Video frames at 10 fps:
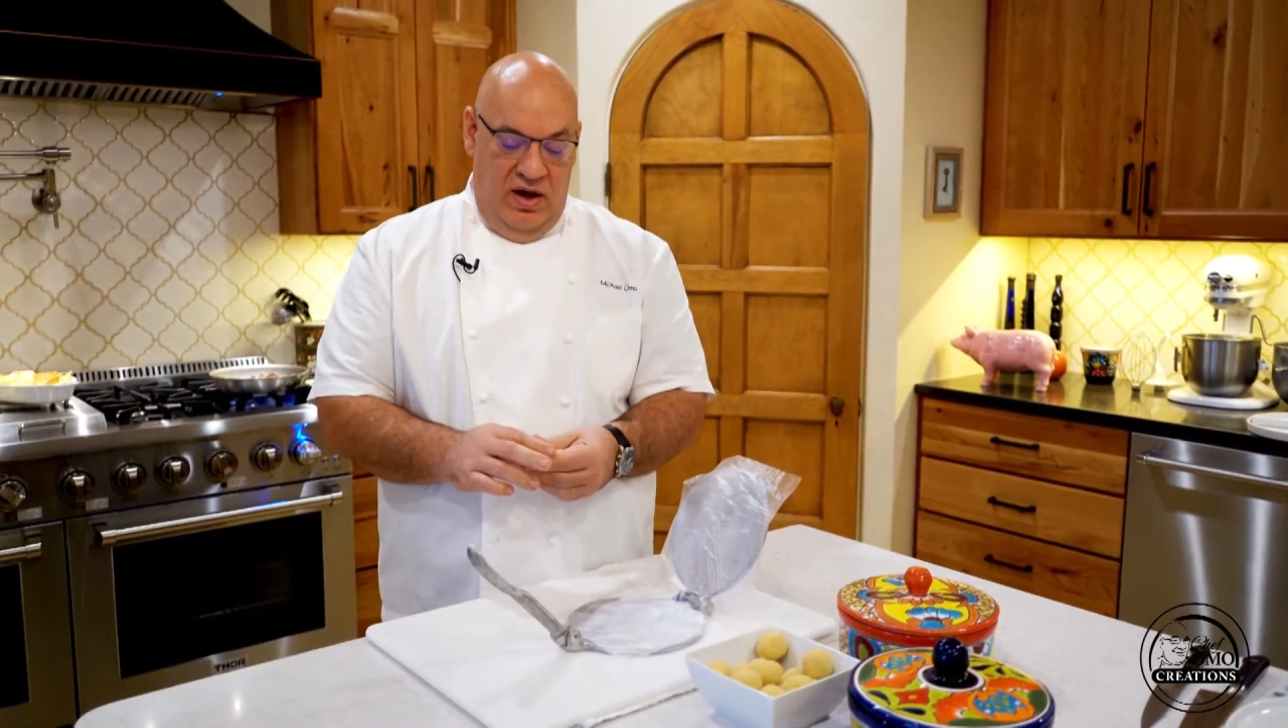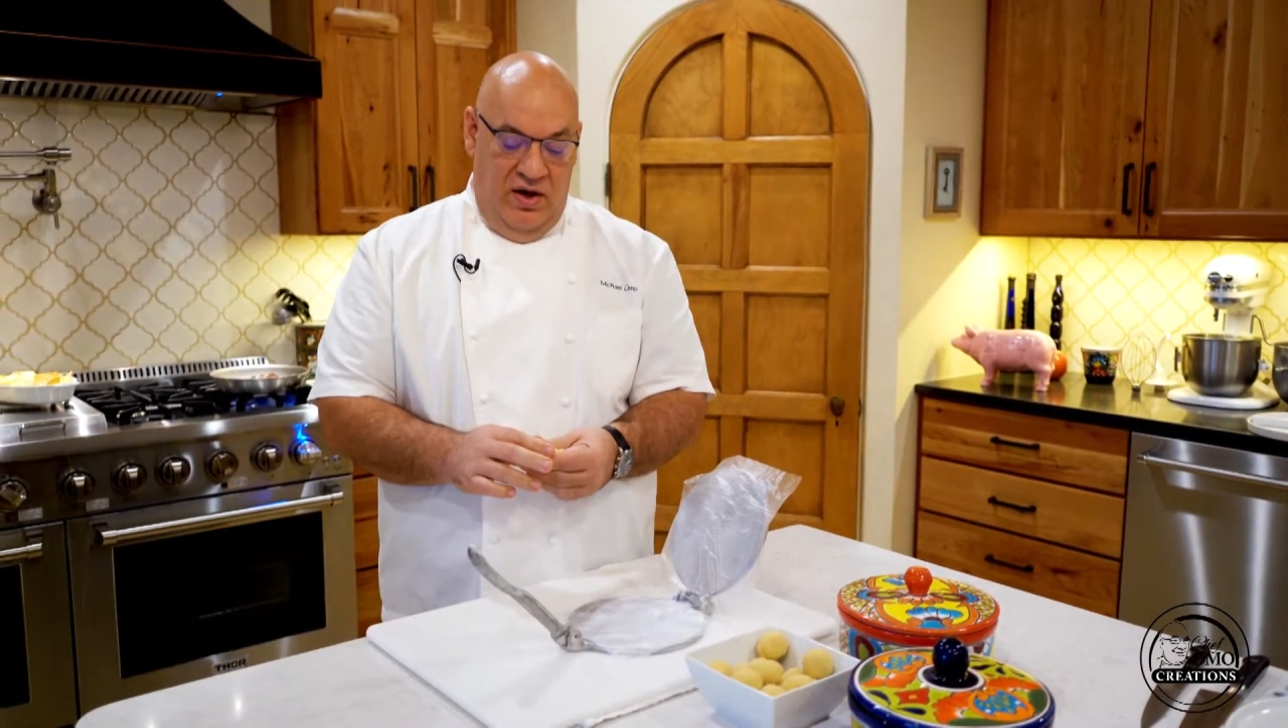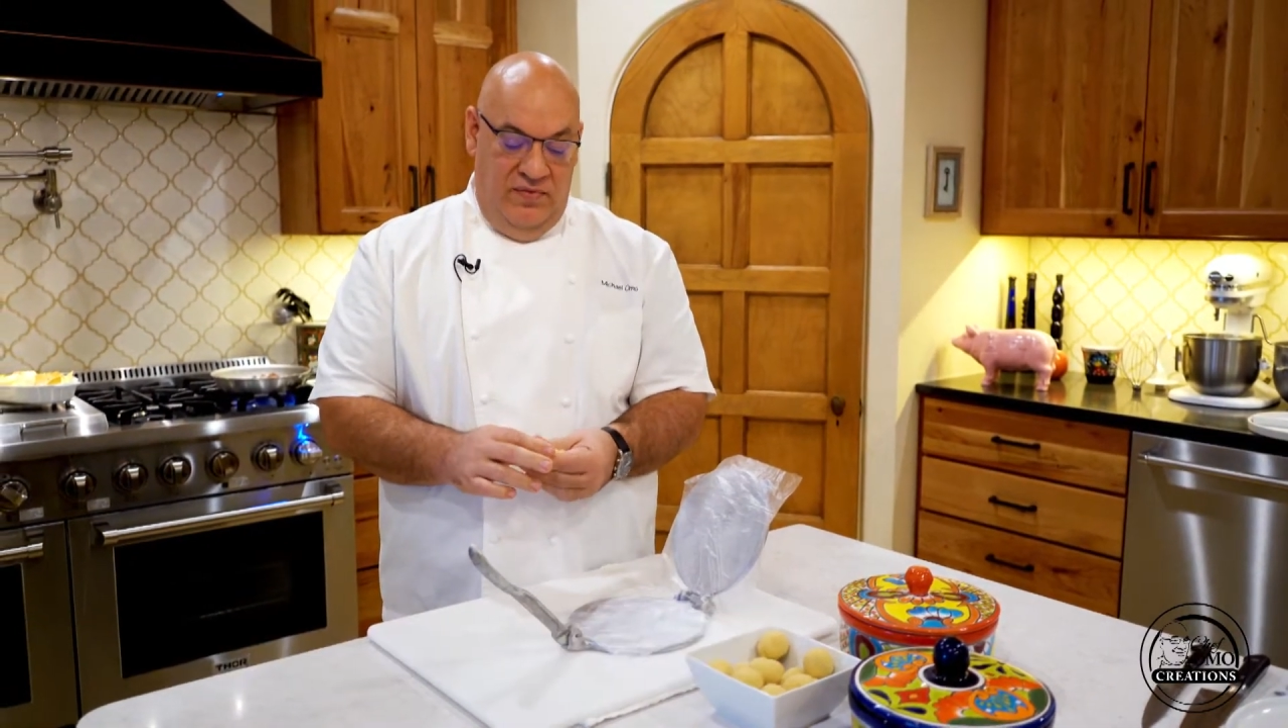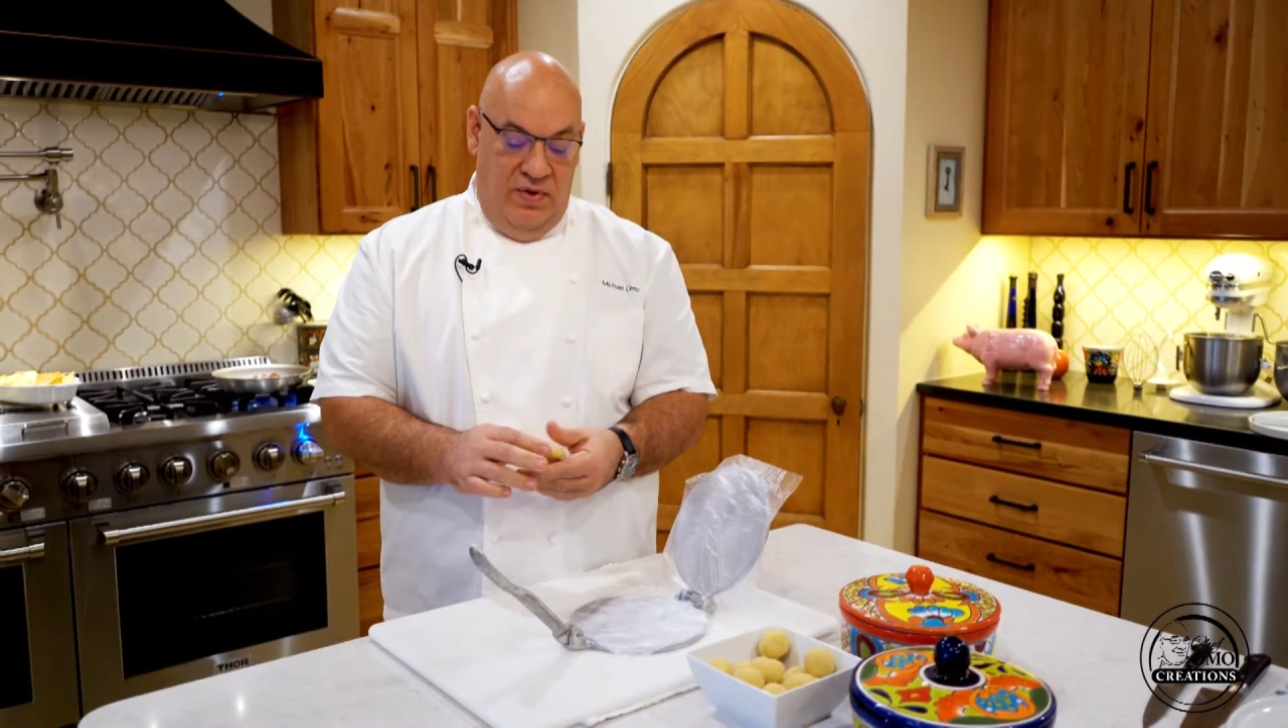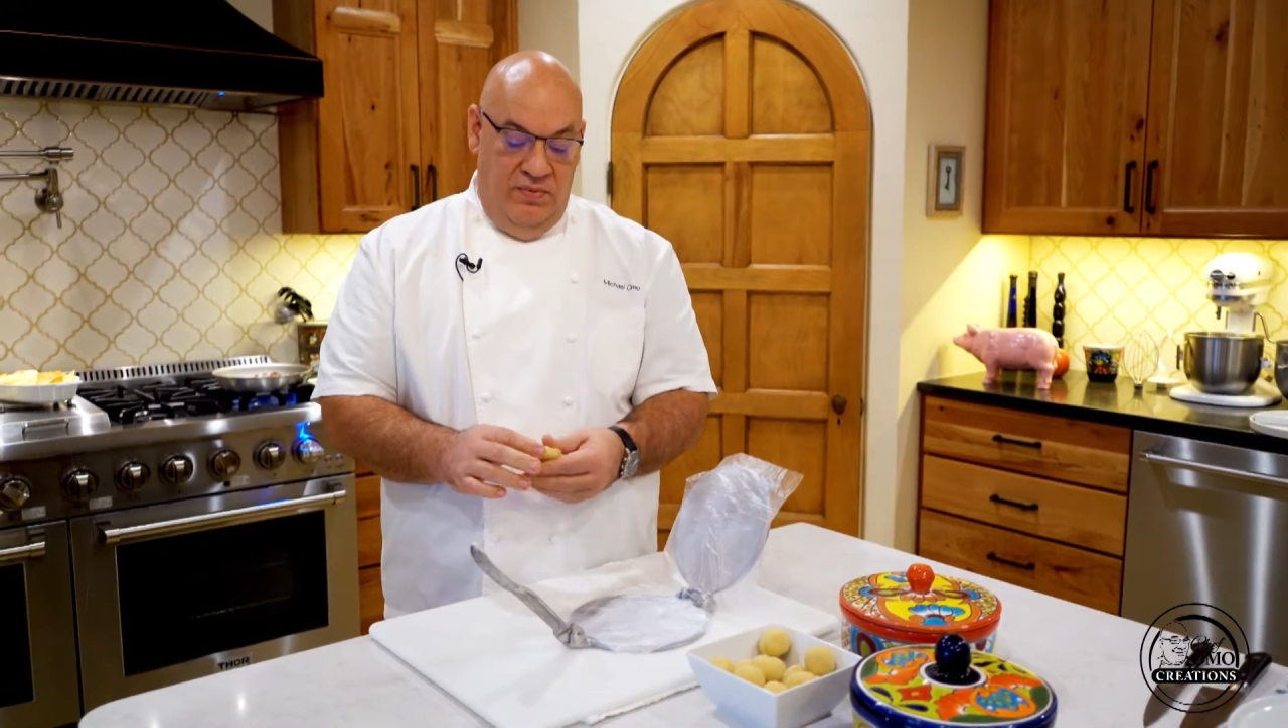
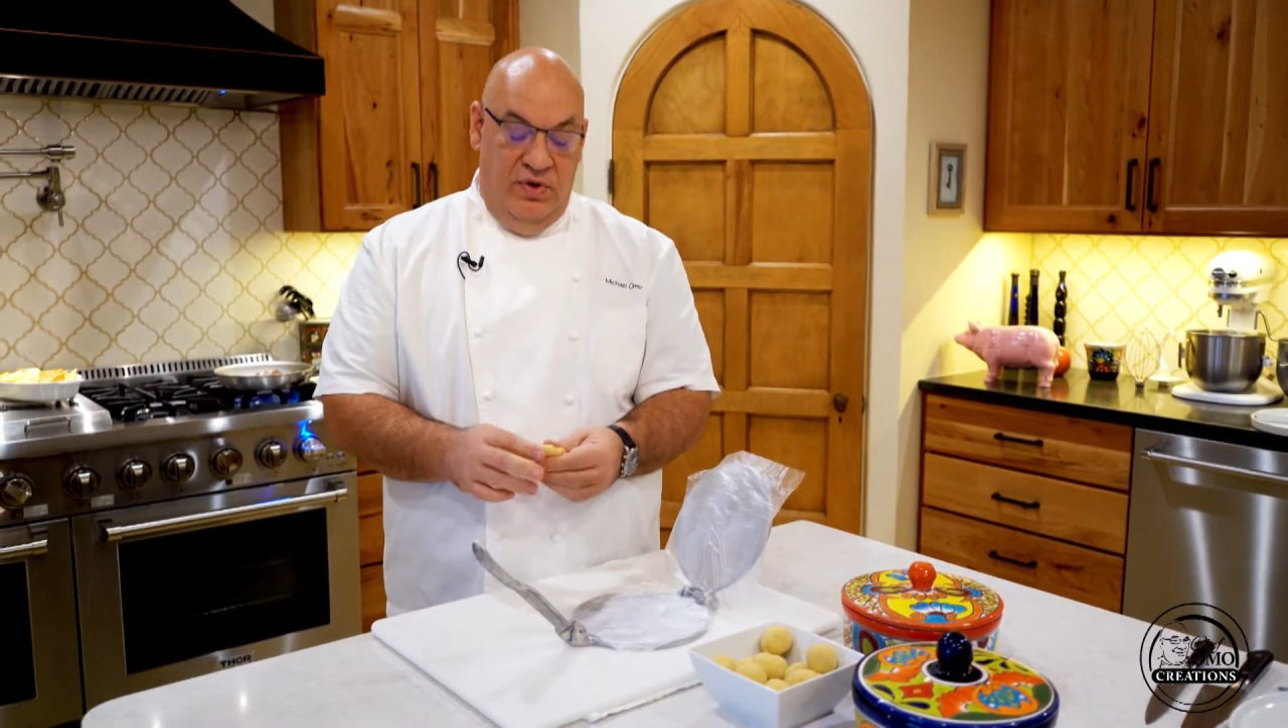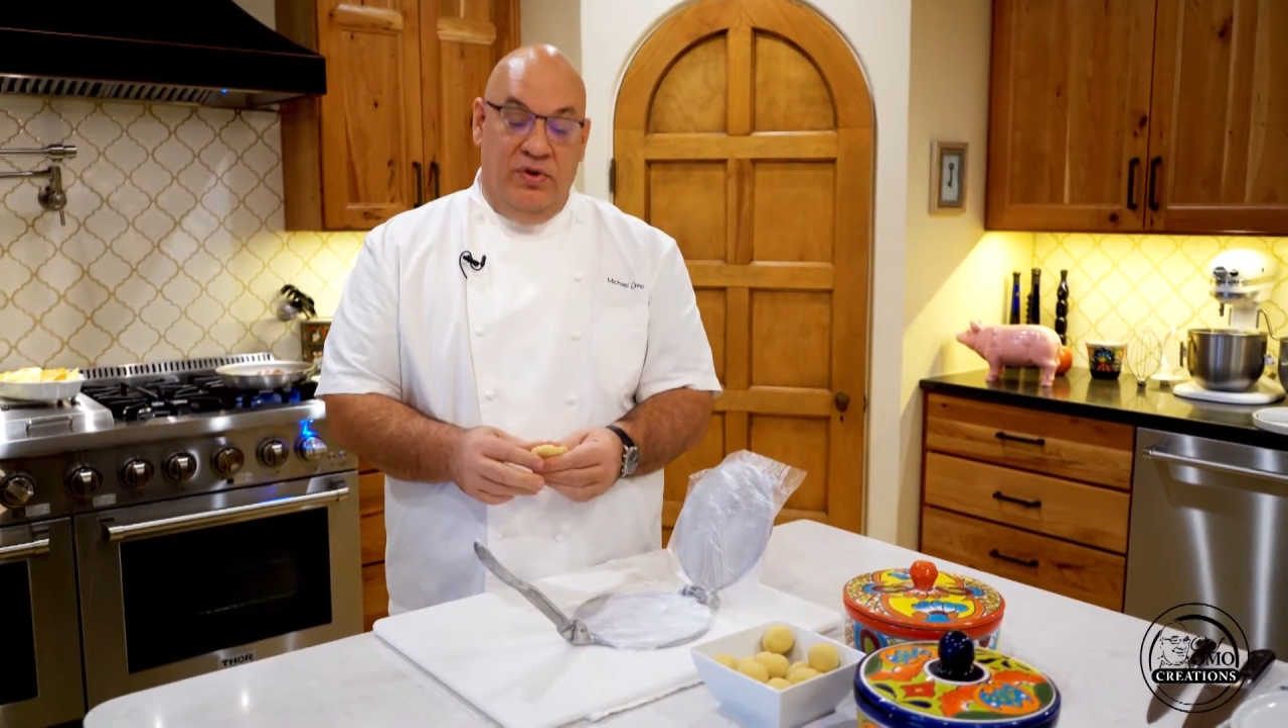from your